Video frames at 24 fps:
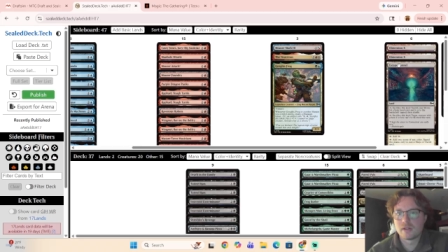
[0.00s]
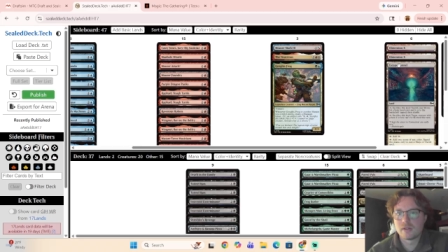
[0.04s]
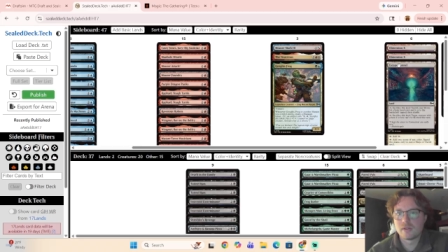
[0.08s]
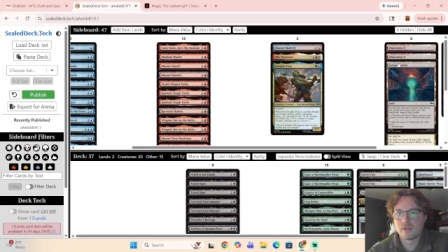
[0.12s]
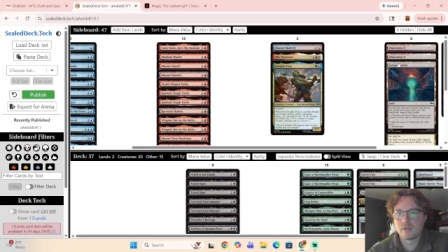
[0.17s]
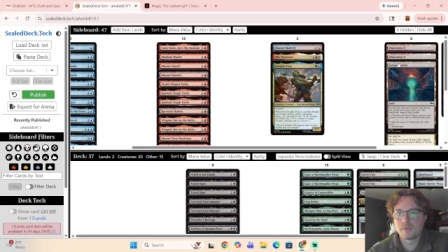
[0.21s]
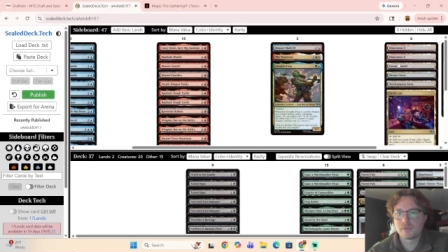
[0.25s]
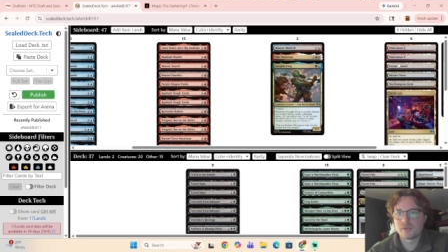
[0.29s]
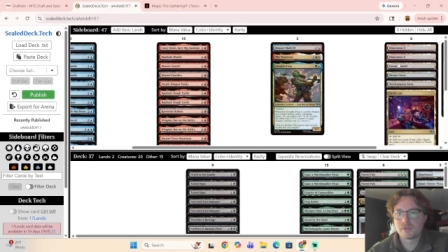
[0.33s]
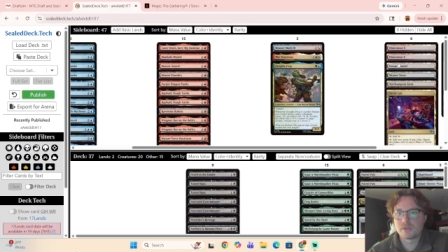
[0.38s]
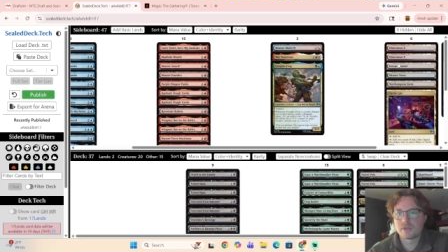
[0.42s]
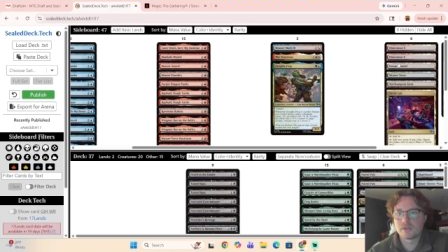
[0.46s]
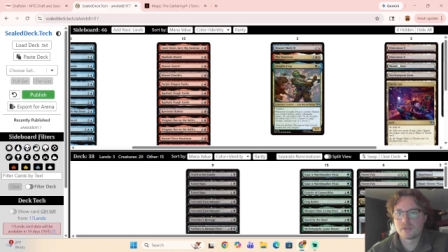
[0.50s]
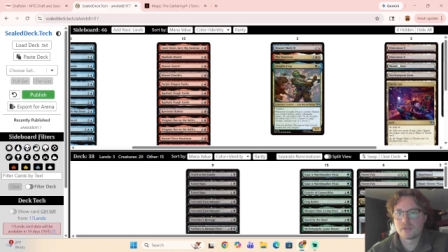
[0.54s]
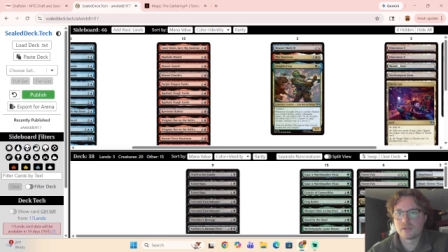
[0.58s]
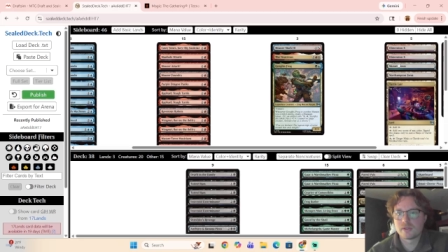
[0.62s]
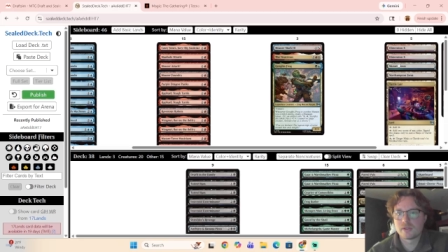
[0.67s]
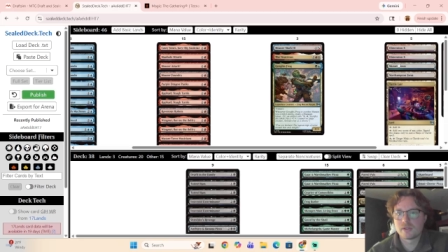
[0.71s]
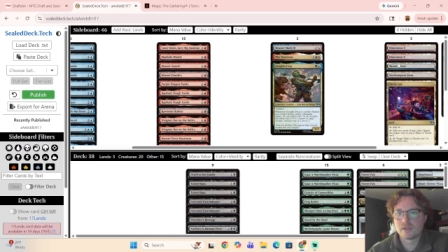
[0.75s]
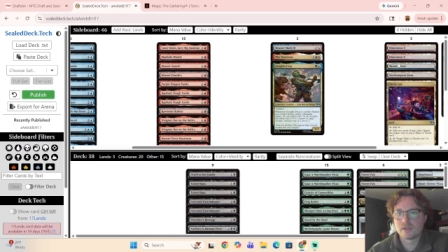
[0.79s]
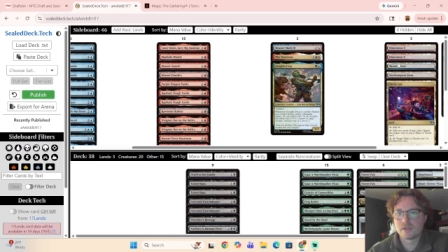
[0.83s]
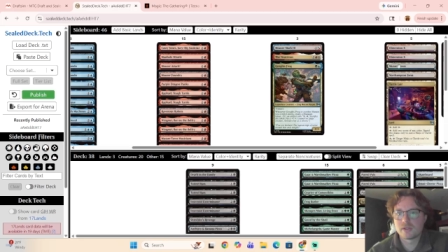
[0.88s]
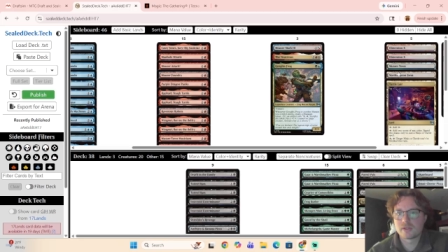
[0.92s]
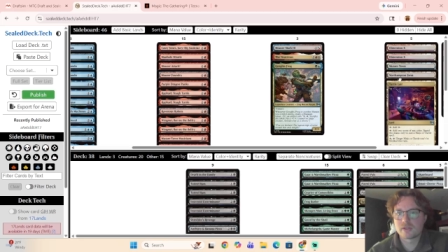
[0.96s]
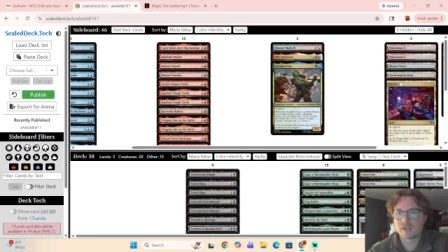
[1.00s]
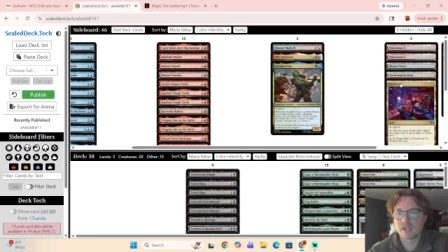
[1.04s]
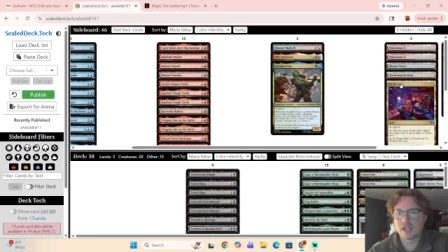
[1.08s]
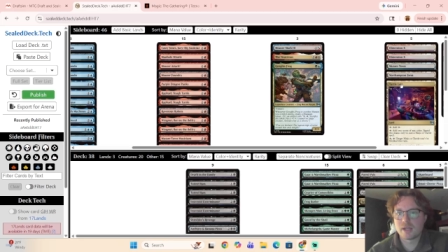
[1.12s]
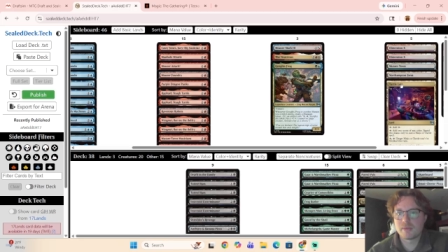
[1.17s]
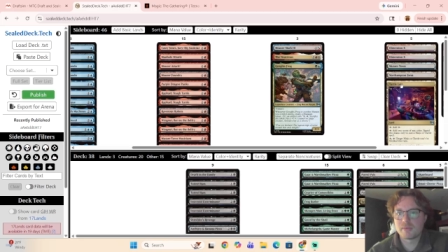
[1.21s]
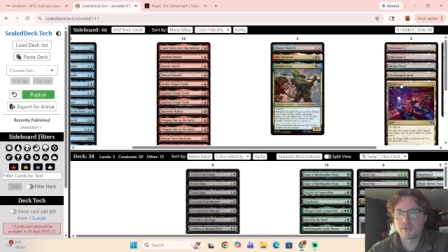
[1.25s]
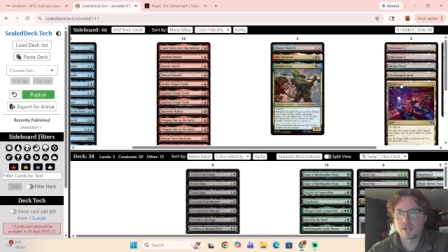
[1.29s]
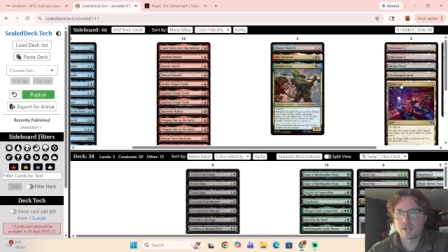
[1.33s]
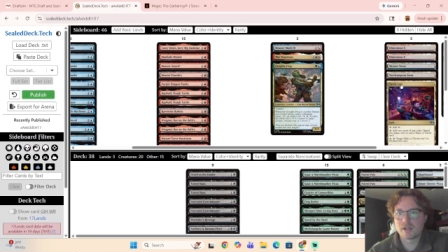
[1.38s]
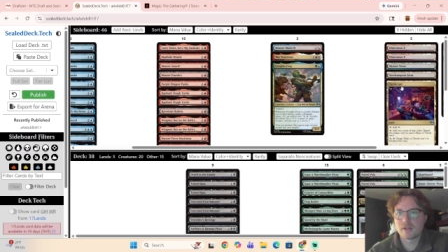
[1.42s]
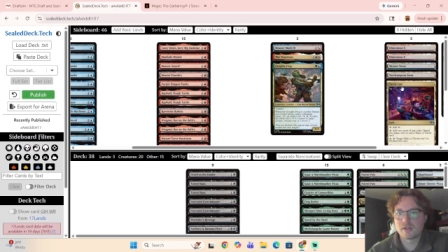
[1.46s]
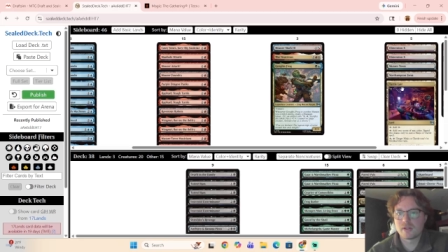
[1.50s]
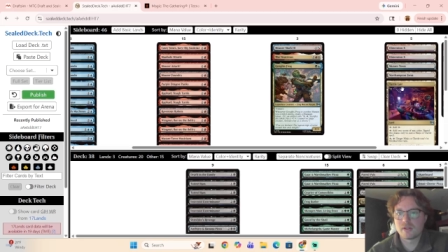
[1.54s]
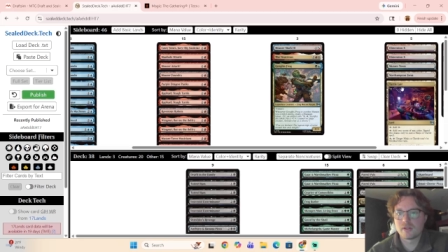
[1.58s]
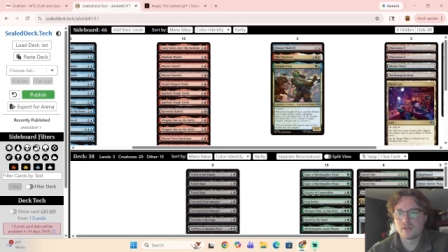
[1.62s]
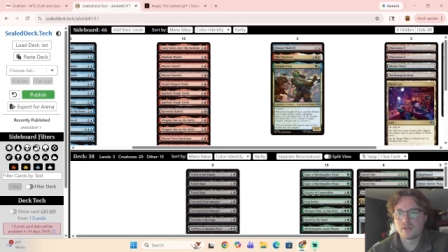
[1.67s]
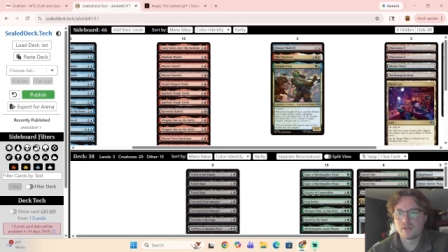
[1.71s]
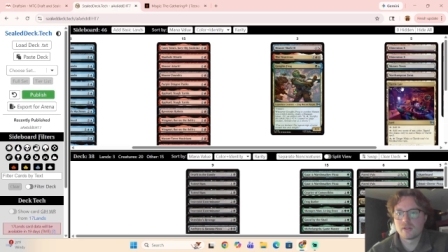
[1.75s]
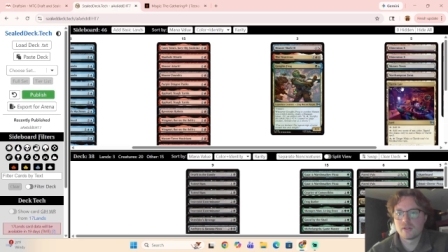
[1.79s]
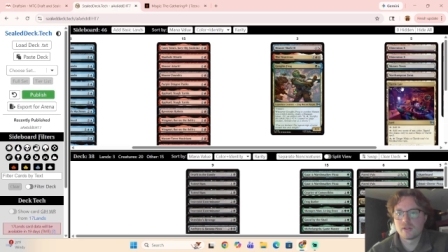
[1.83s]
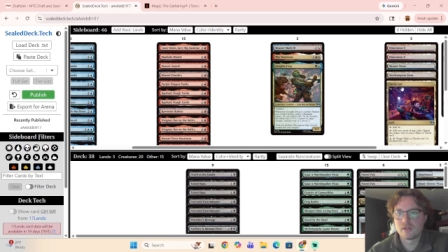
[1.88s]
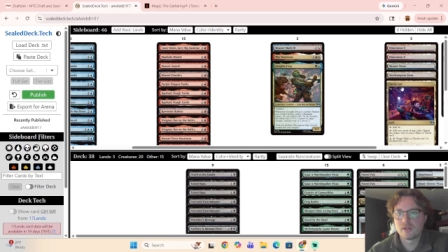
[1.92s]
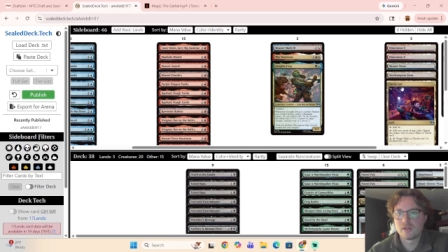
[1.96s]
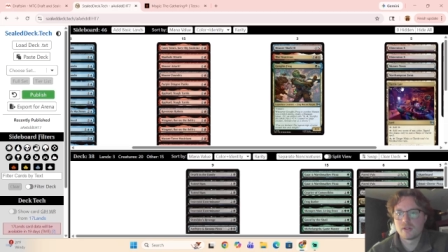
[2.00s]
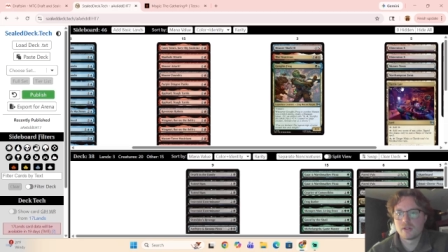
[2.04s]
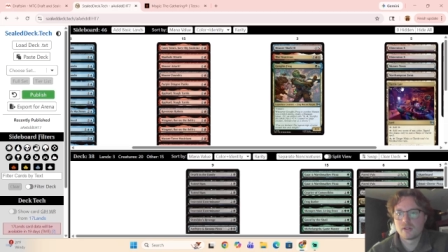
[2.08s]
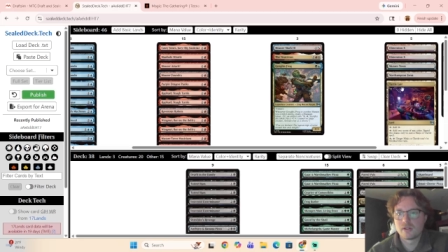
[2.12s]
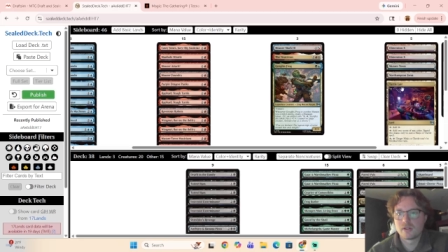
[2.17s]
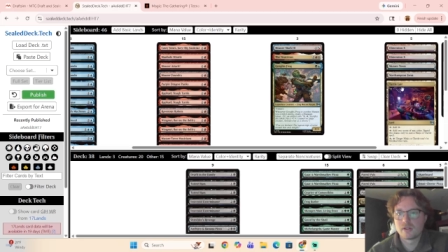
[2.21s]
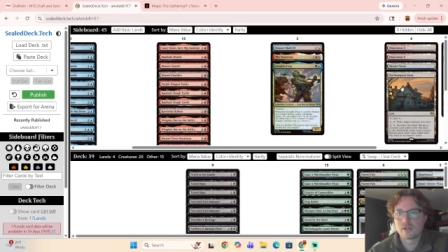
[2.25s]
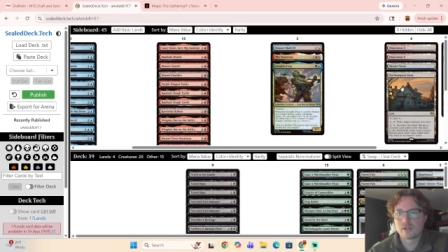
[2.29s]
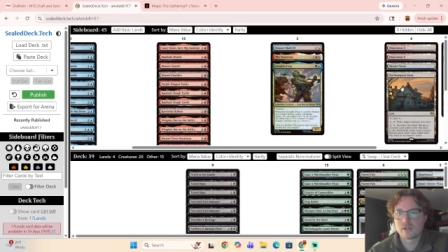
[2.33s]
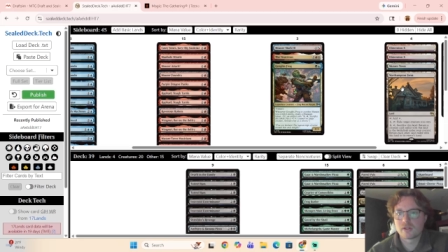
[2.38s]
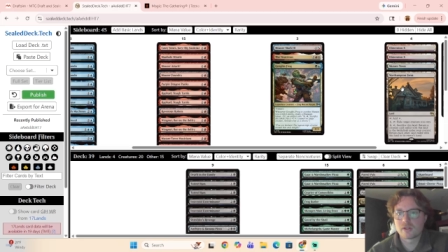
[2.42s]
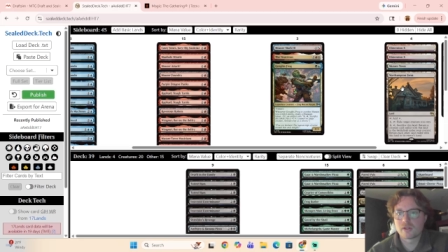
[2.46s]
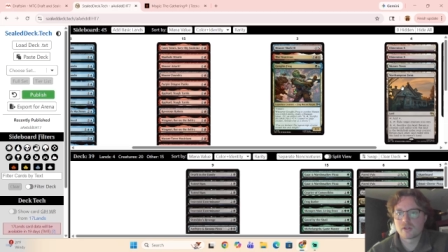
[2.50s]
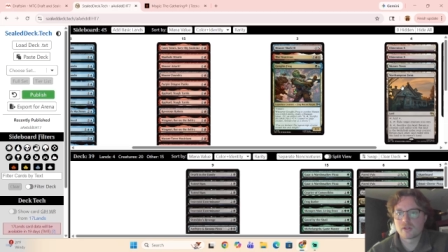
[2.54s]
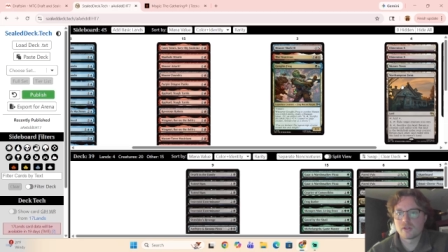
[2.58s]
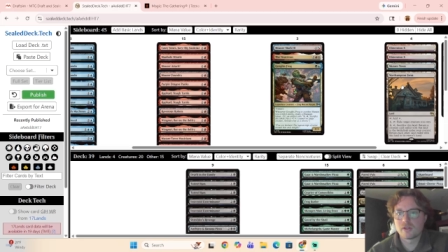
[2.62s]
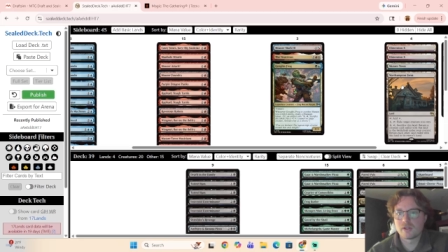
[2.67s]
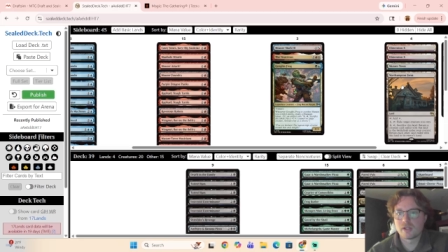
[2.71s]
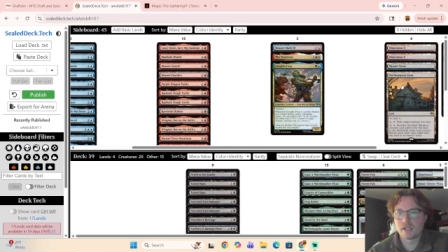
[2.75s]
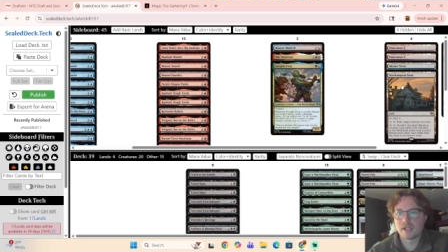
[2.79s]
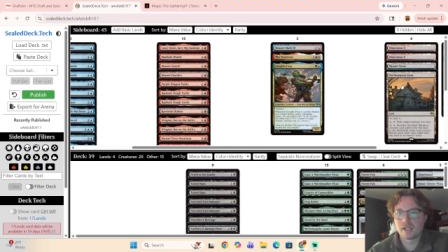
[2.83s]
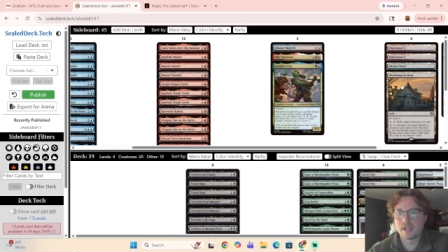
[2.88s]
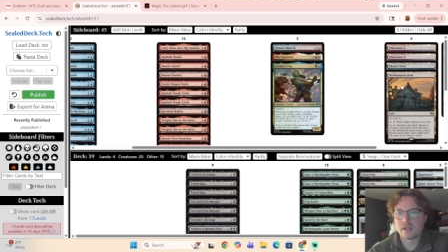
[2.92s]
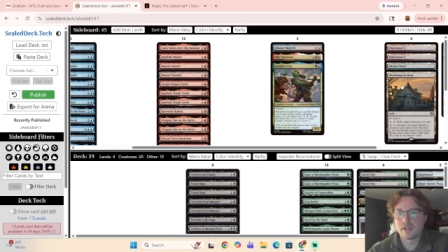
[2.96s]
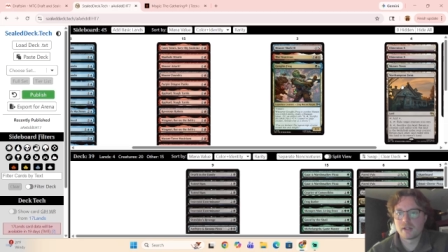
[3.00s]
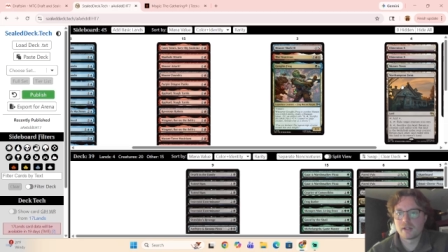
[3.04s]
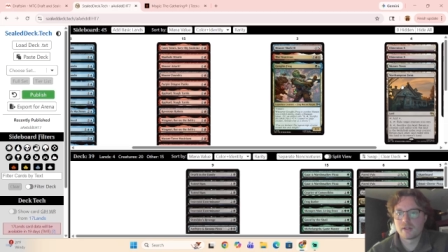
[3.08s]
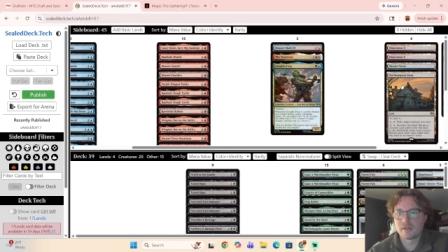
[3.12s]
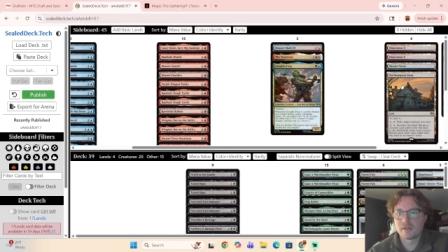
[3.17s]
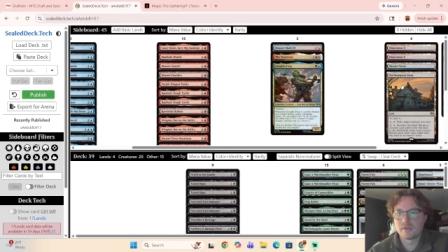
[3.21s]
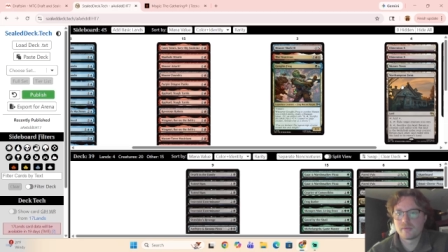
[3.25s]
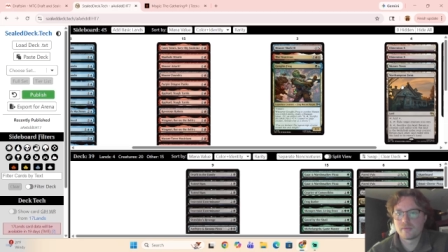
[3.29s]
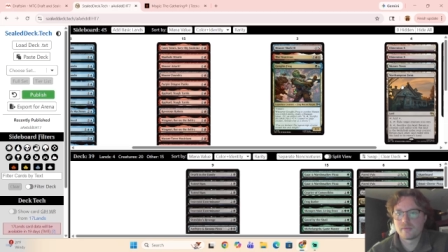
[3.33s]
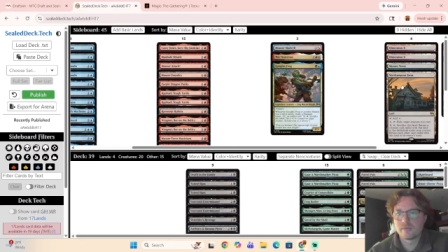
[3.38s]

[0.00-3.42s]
Oops. Escape tunnel. Turtle lair.